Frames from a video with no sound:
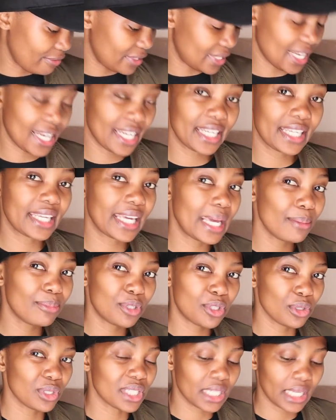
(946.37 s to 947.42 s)
it. And it
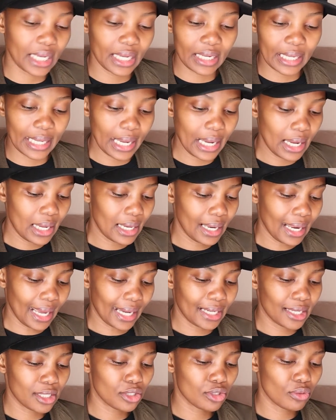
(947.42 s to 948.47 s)
keeps your skin
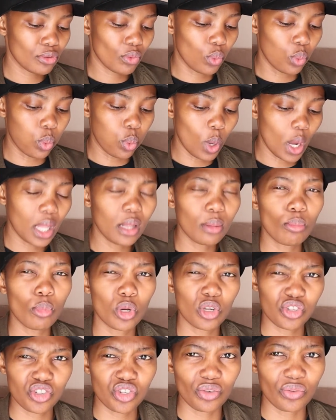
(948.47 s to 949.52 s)
like well
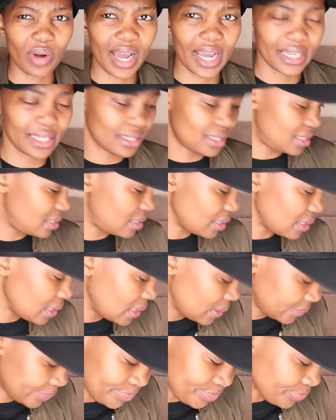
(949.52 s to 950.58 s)
moisturized.
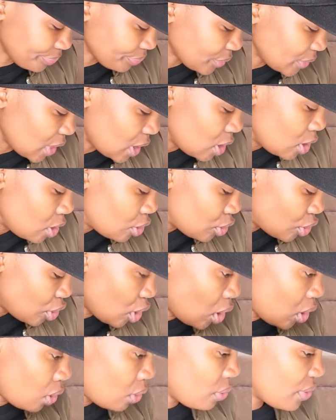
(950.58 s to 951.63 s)
So